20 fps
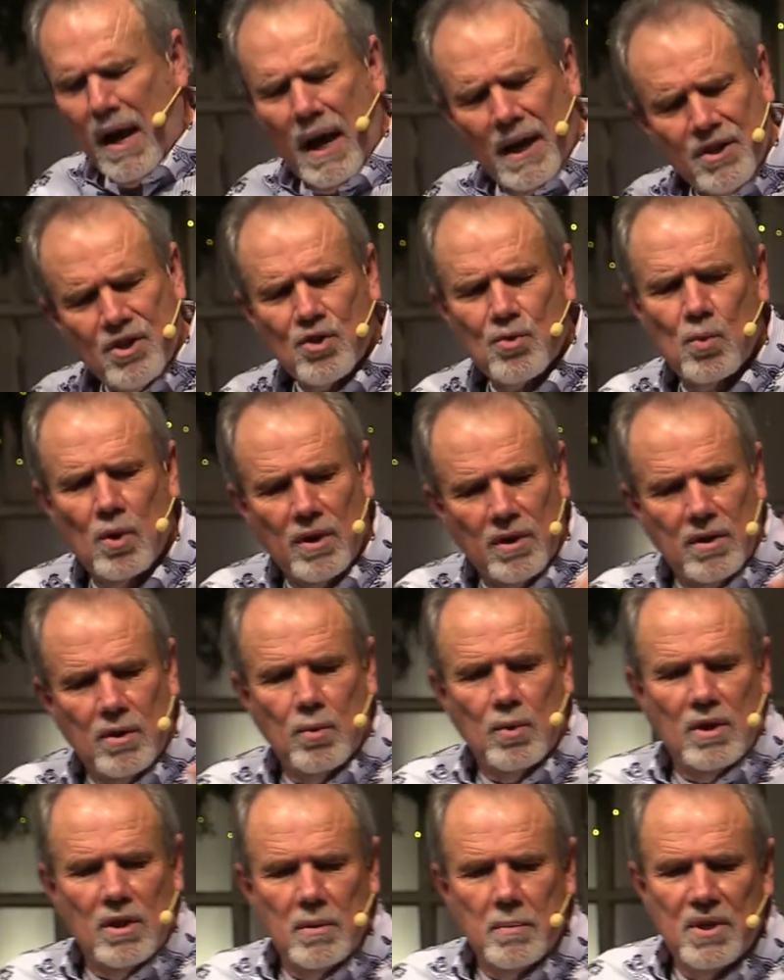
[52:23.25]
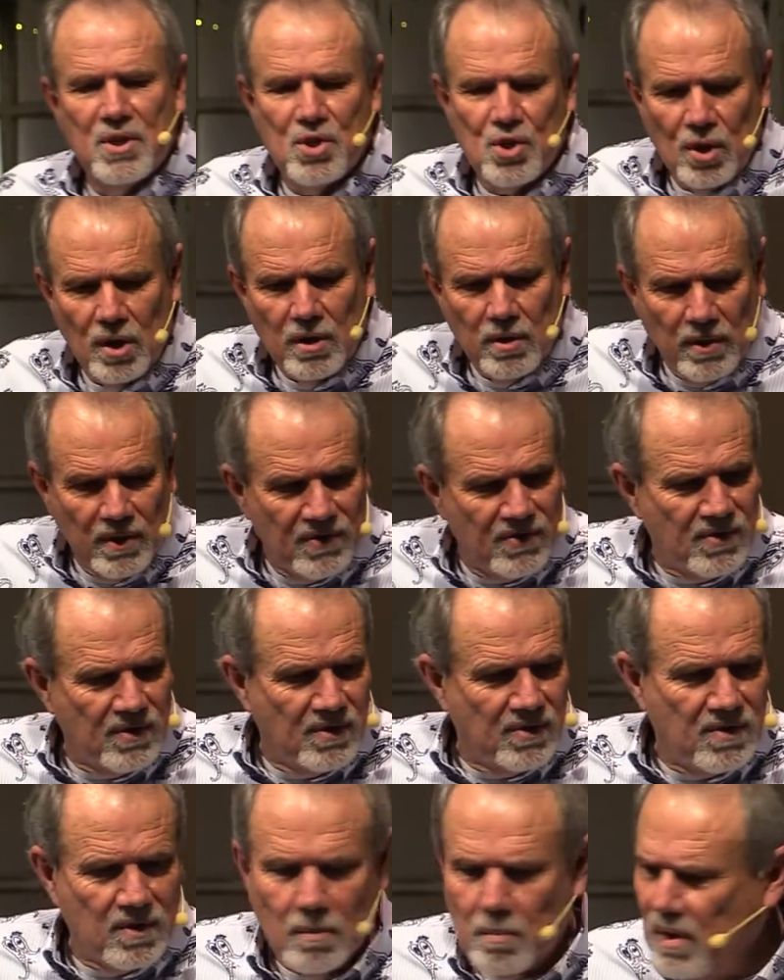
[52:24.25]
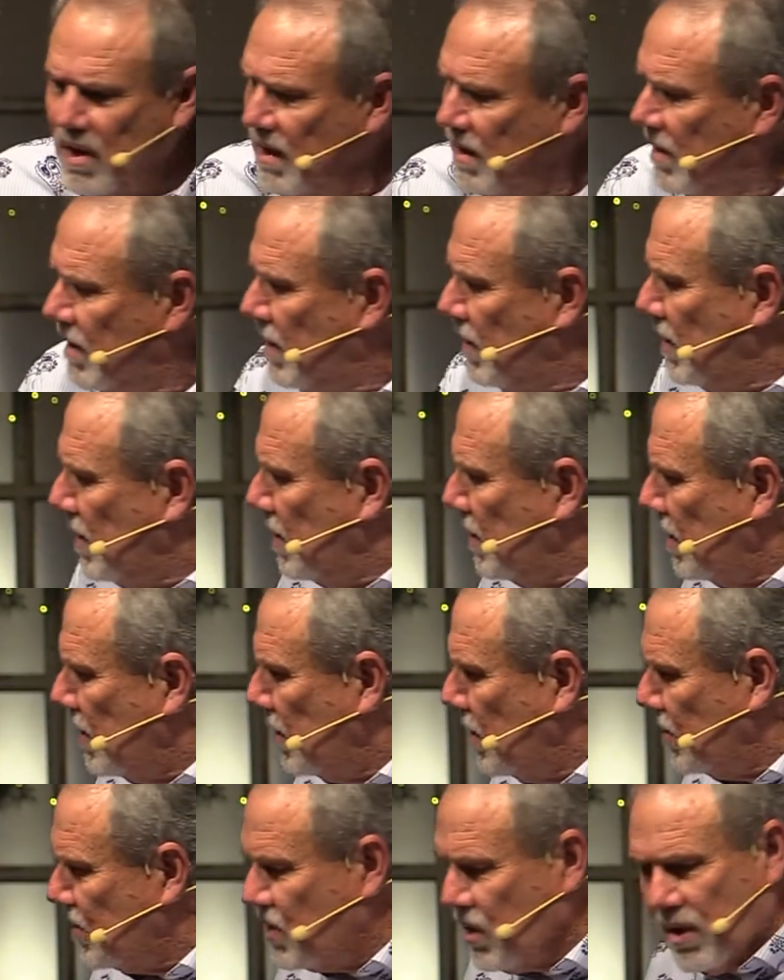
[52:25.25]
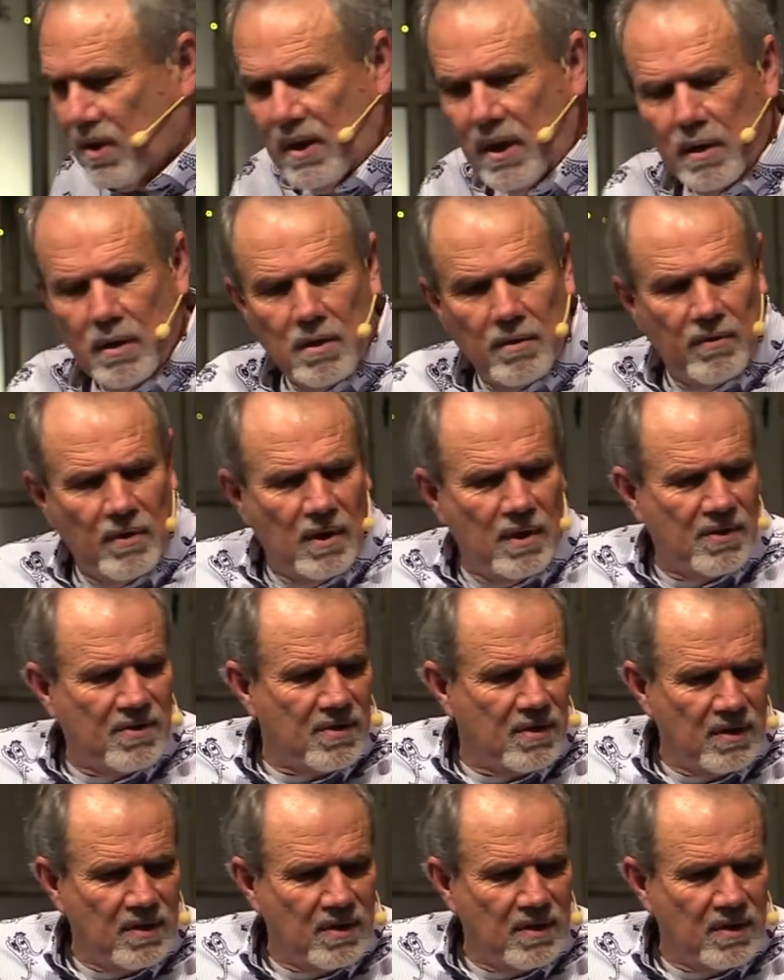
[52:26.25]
I just wanted to really be generous, and somebody, you know, took care of us.